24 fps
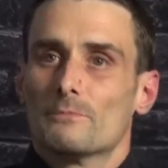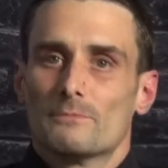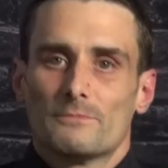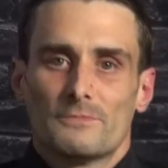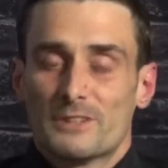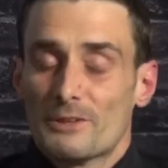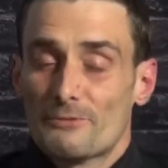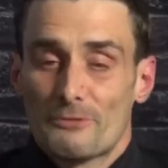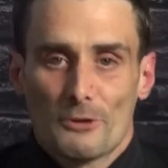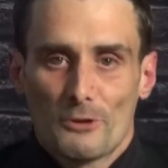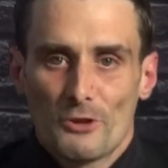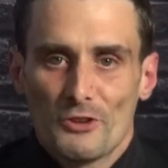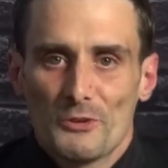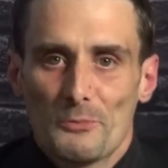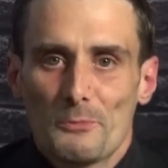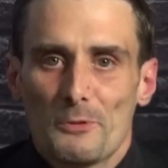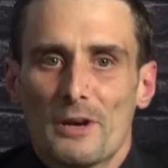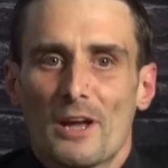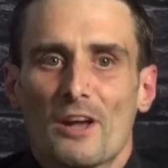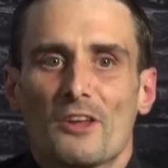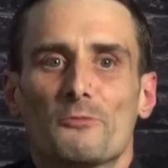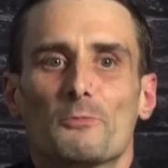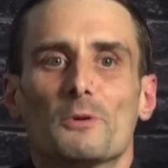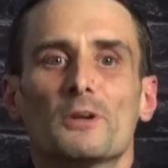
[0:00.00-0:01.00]
difficult to
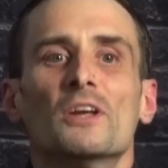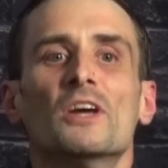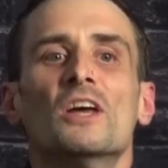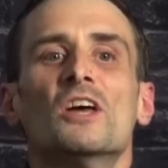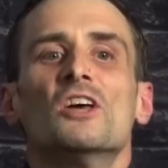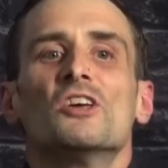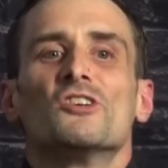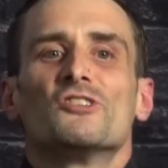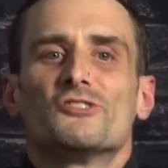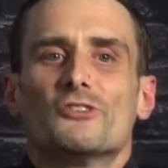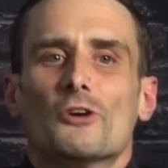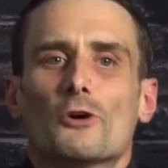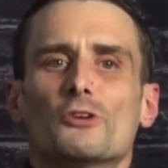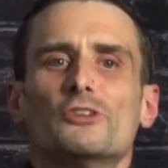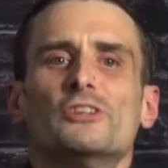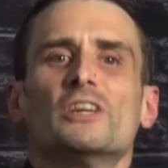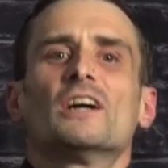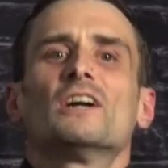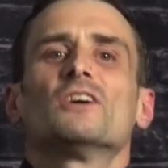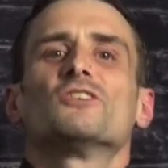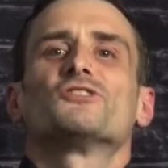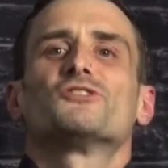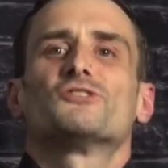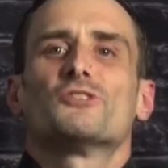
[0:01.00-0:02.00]
pronounce, but
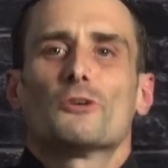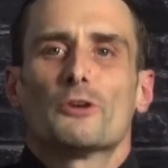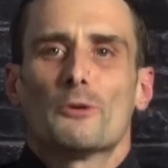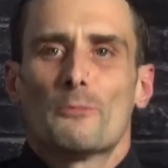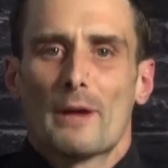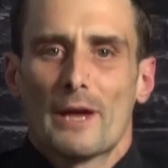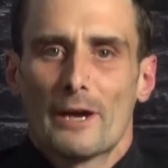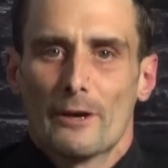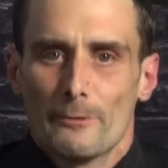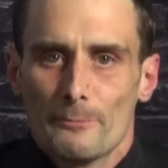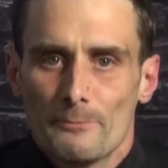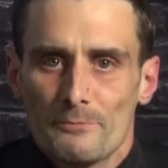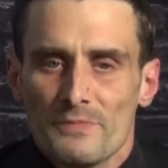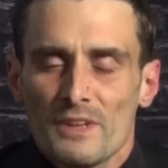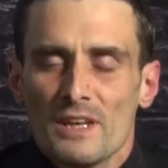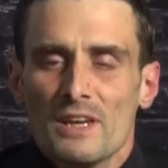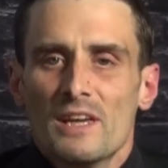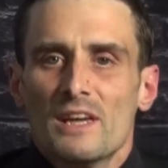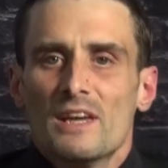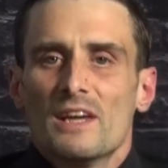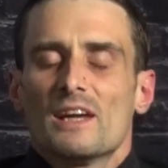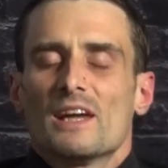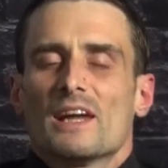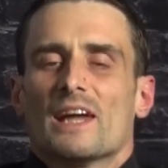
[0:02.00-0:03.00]
Sonia Sotomayor.
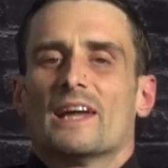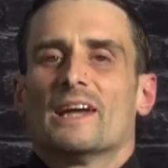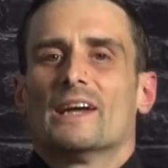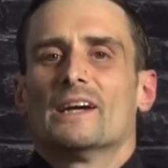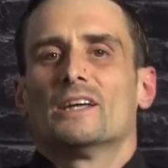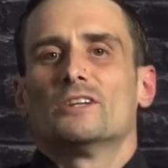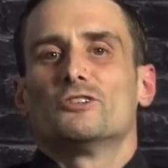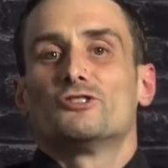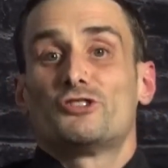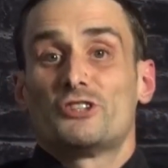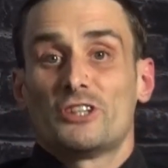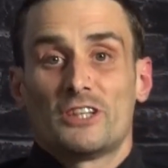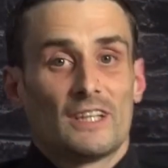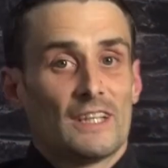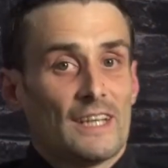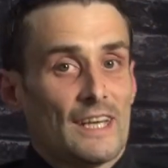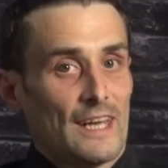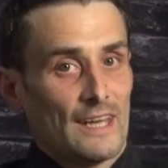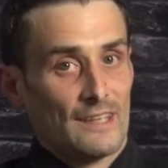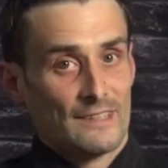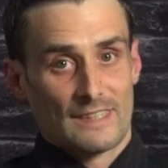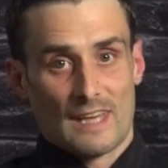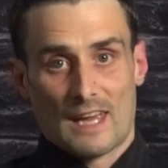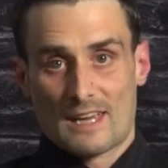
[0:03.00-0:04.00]
And she
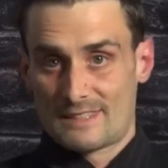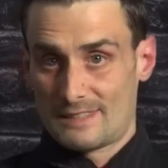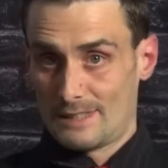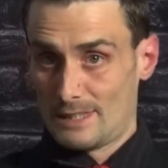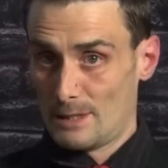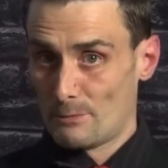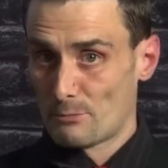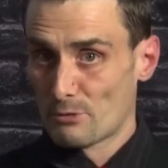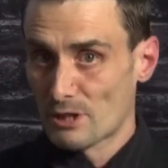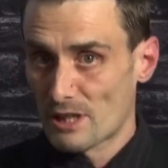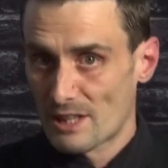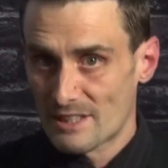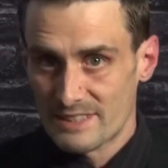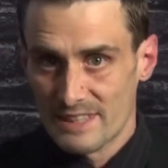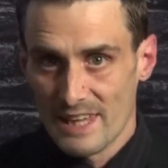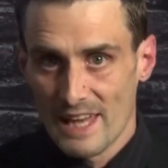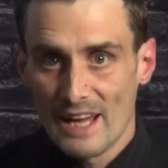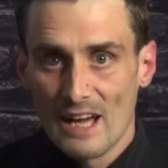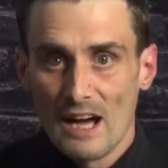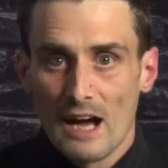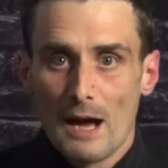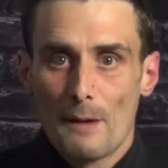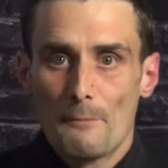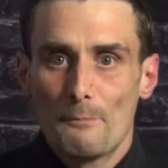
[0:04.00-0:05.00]
is as liberal as they
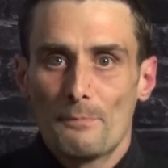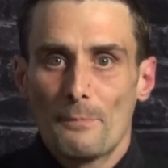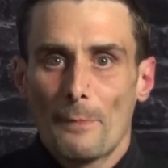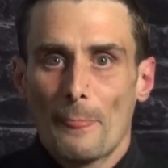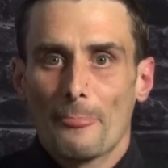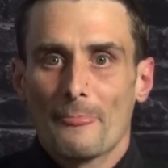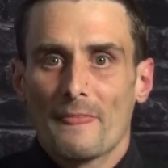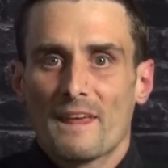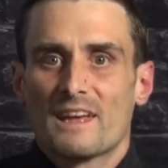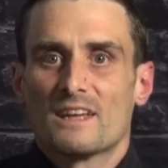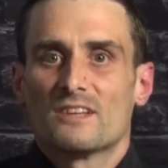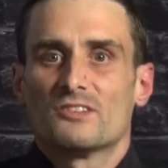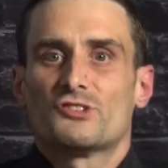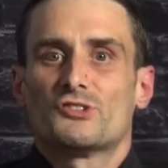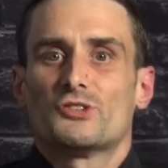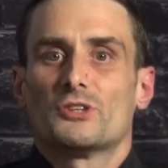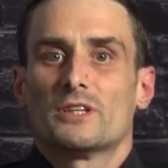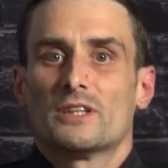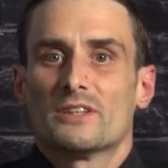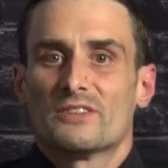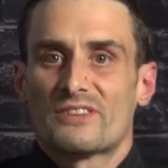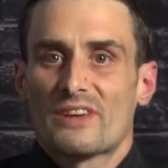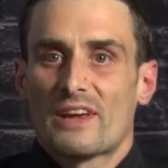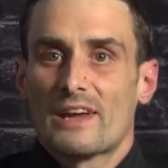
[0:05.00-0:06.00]
come, and
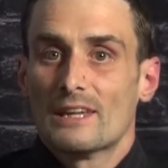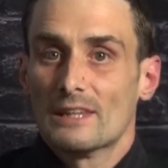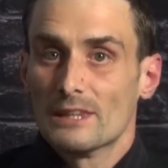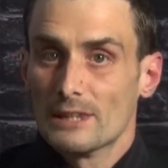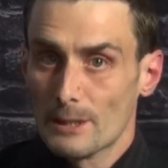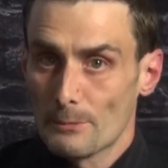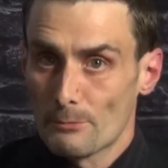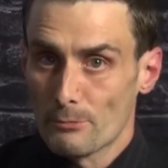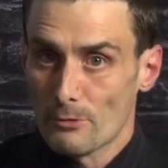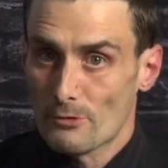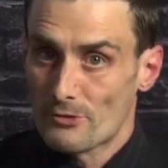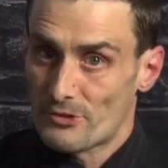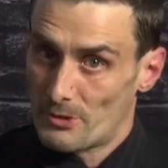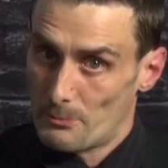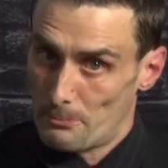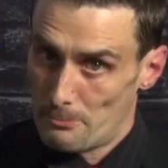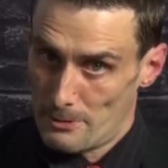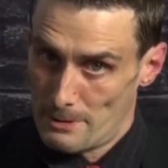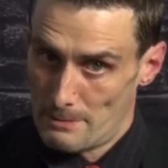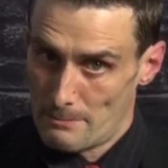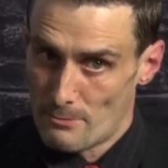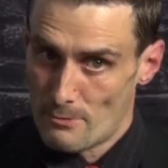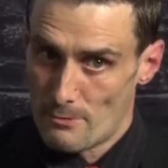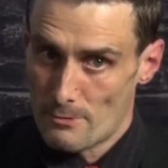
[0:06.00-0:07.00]
she is a liberal
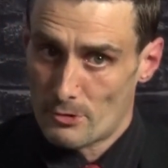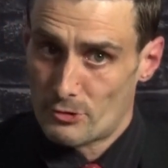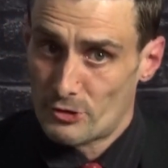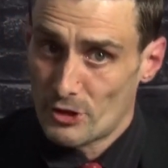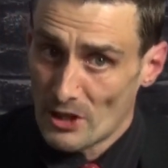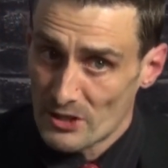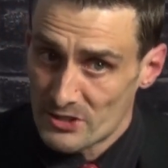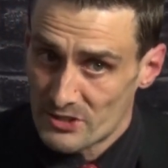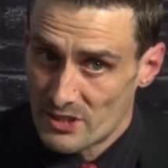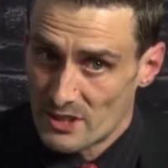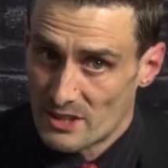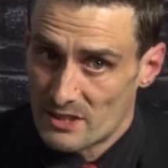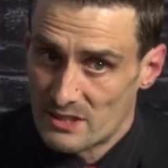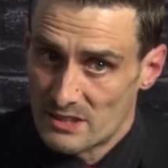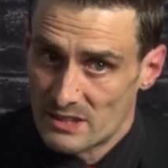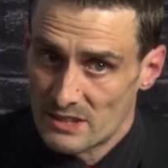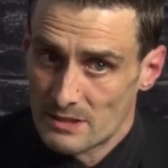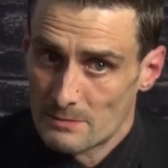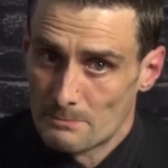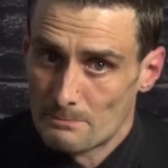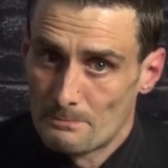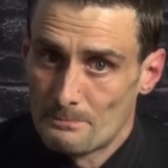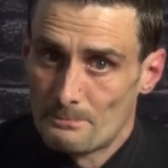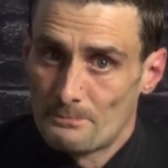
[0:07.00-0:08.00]
Supreme Court
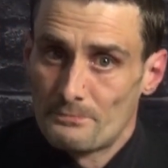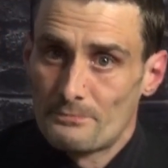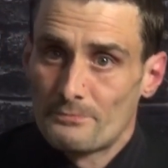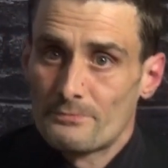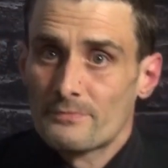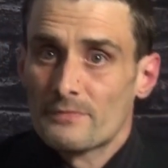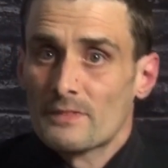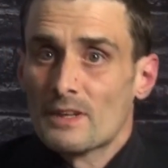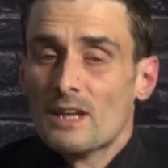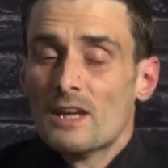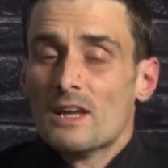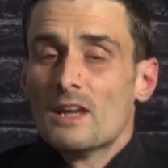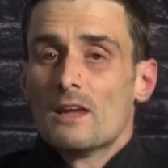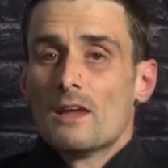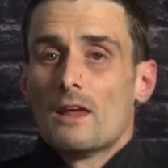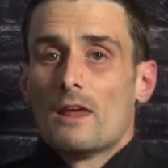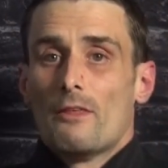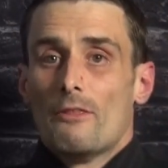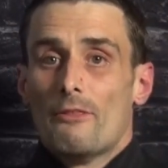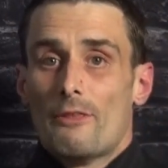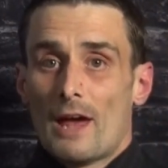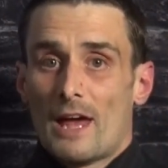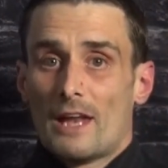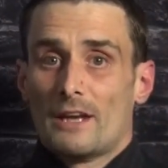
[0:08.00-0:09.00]
justice.
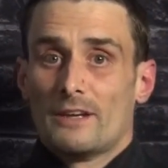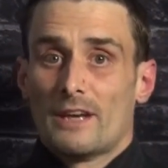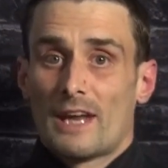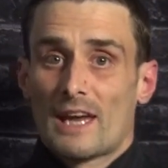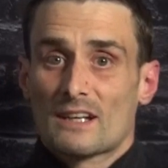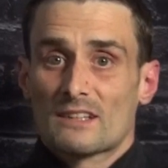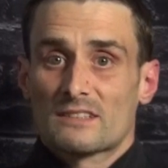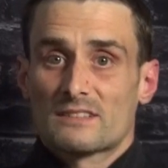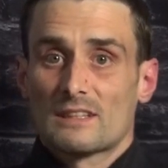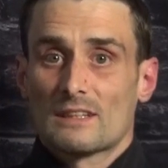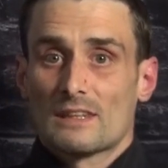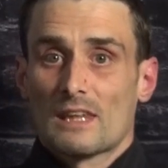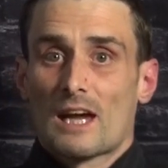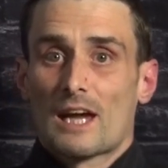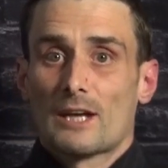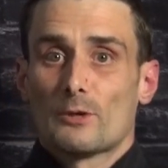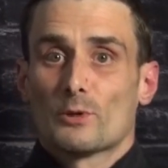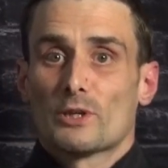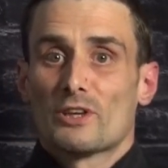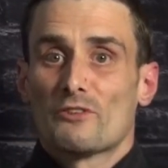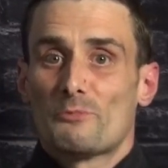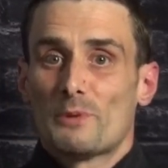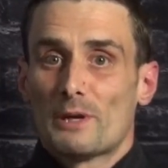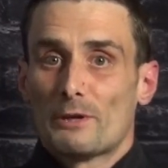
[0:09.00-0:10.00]
Then next in line
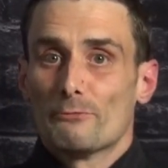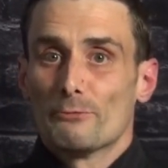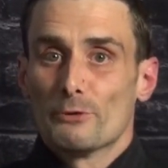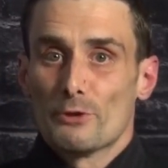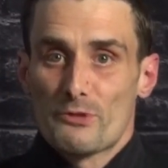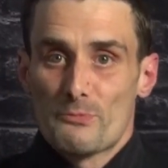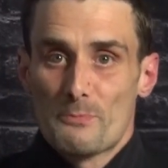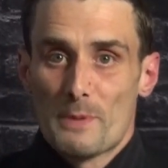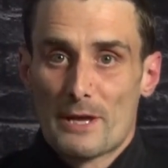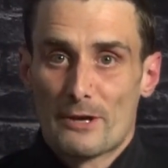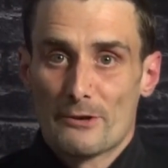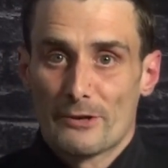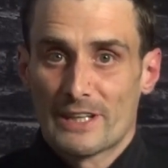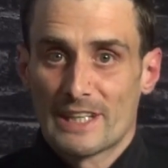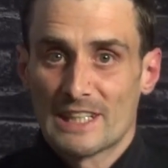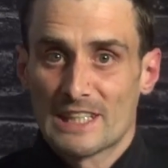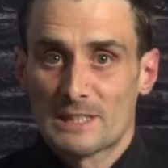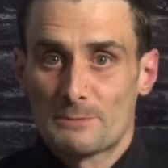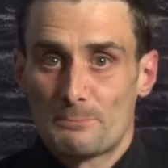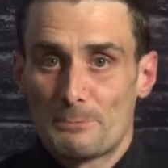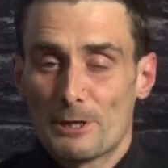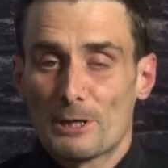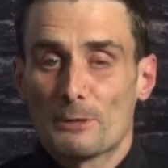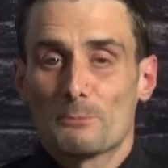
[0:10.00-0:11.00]
would have been Ruth Bader
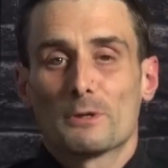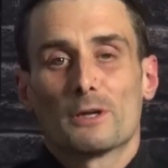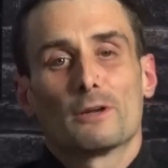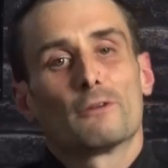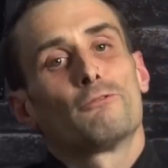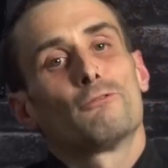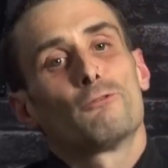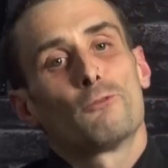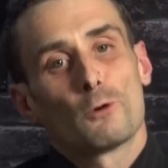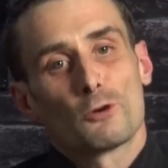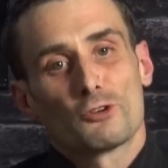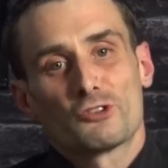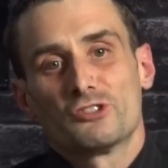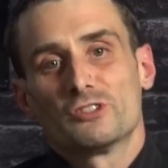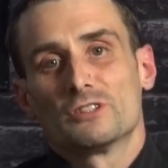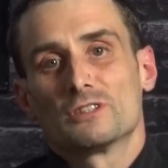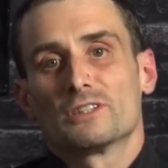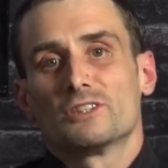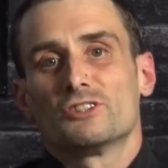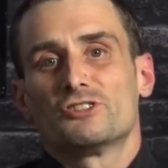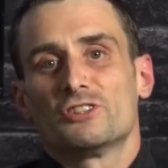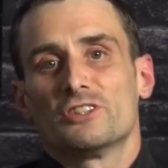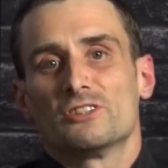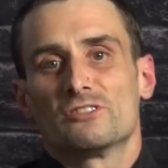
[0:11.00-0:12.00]
Ginsburg, but
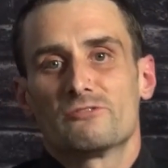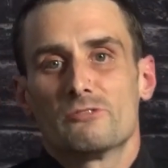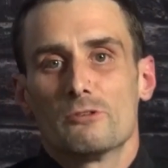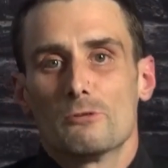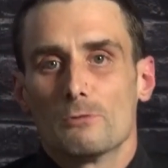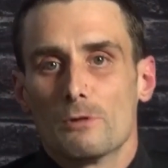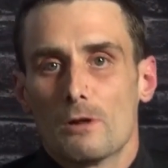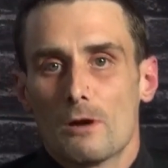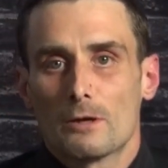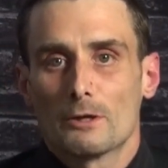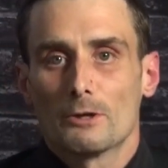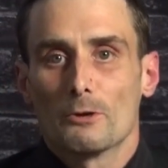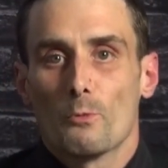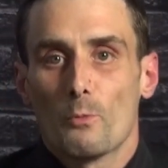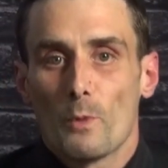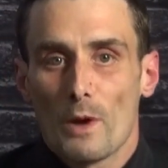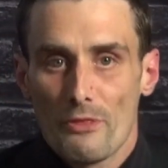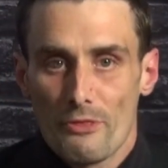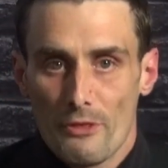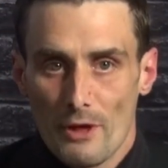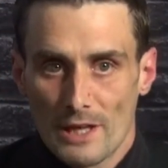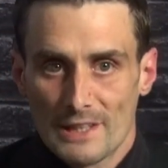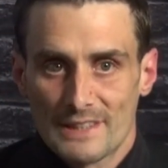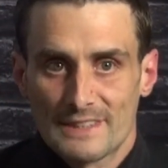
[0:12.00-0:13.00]
unfortunately she is no longer
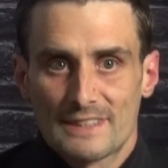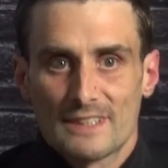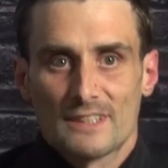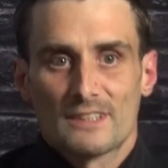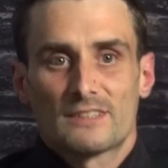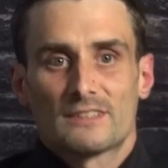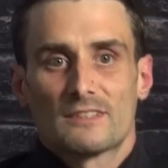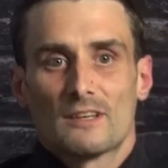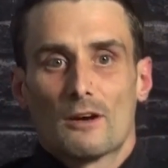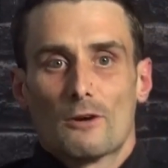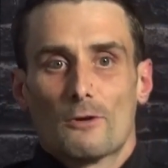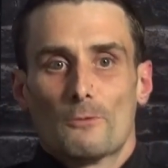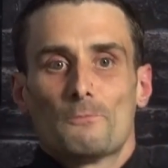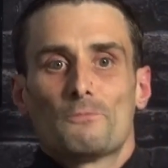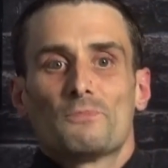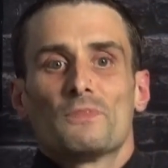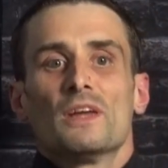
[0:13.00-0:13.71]
with us. So